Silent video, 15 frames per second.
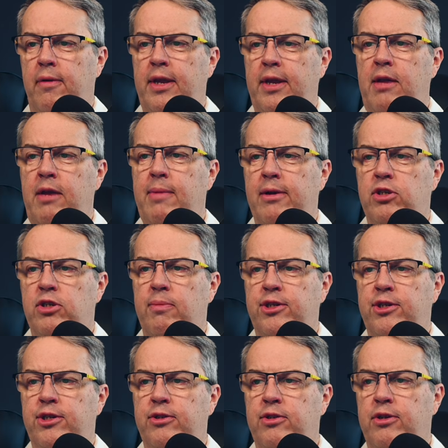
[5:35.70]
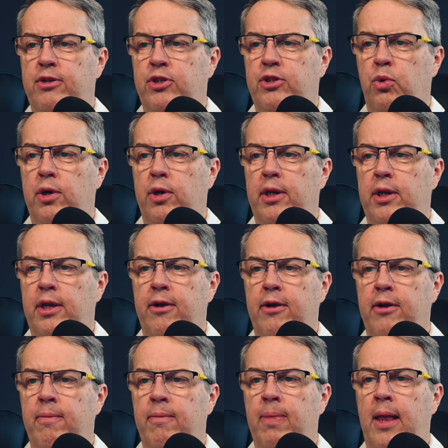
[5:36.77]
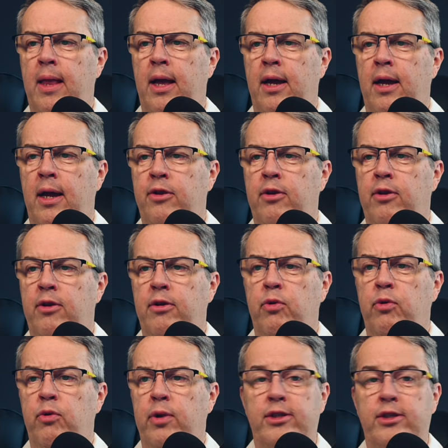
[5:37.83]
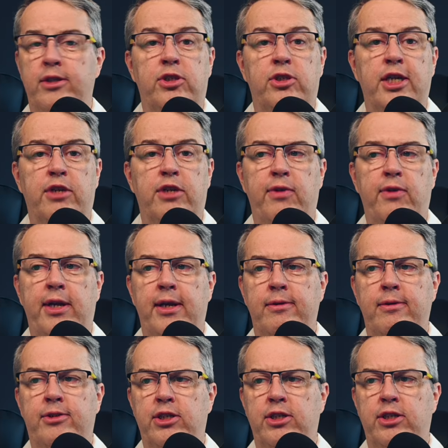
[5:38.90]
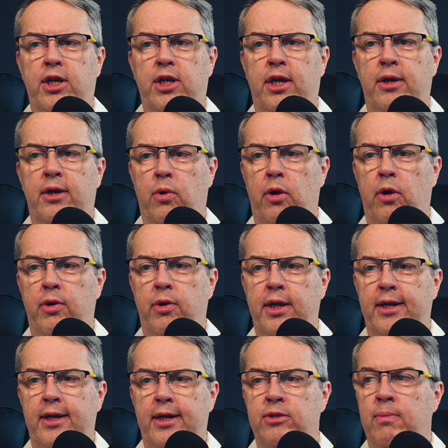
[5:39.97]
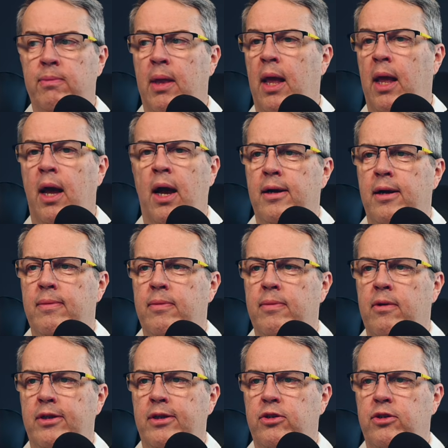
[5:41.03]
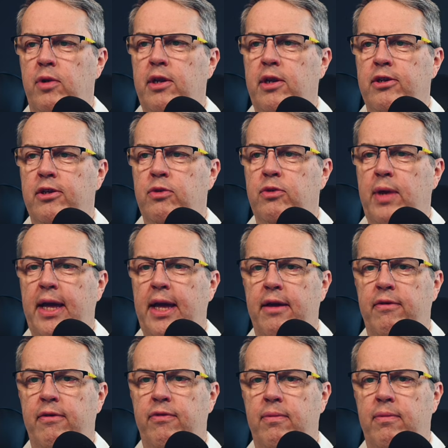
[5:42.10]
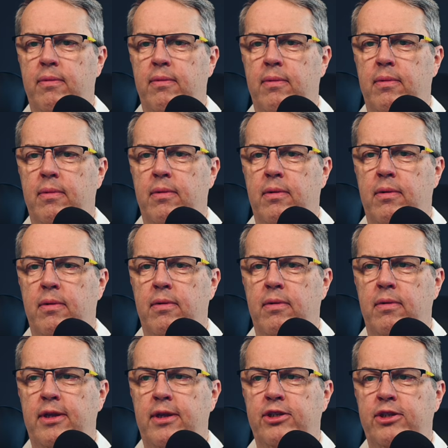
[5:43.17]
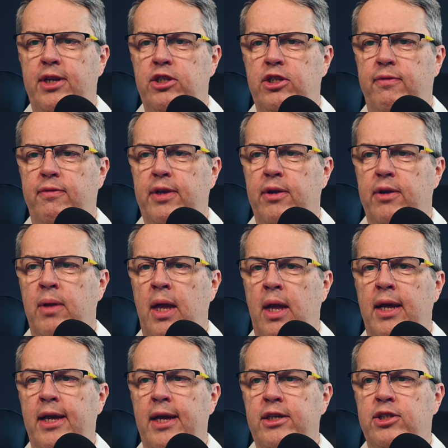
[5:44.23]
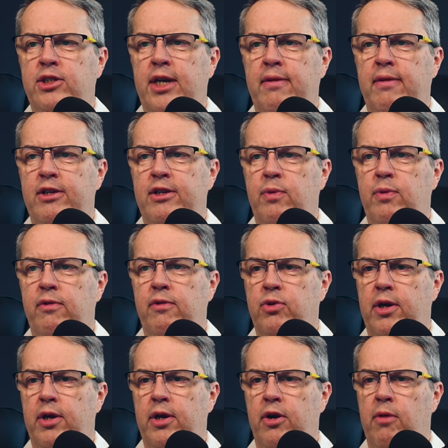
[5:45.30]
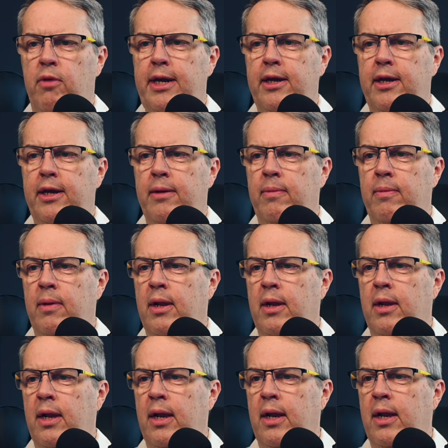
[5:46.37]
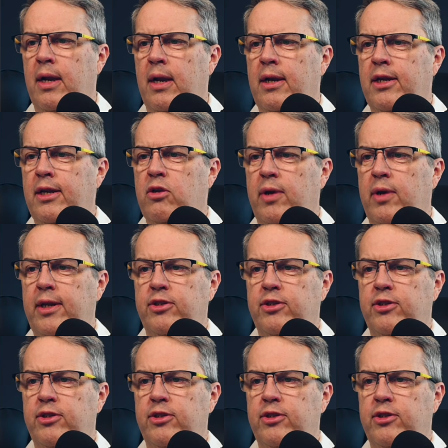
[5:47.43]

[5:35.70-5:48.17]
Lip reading: email submissions that are stored here. You can do it as CSV, JSON, or ODS. All right, so you notice that we have these settings over here. Inside of this, we've also got our media. Let's go ahead and